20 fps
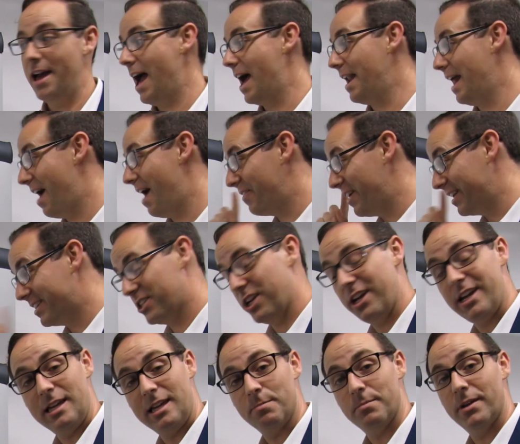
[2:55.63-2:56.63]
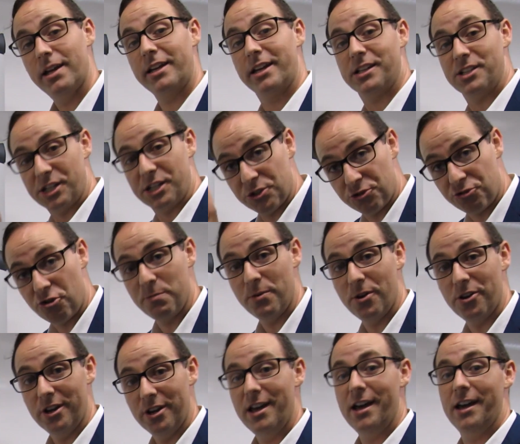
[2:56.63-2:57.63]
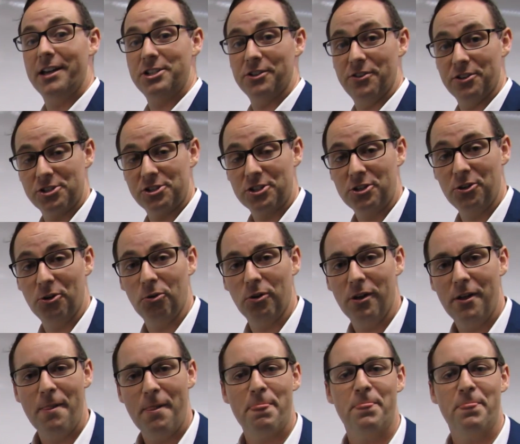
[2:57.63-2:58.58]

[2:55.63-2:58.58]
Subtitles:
and how their team can contribute to the school.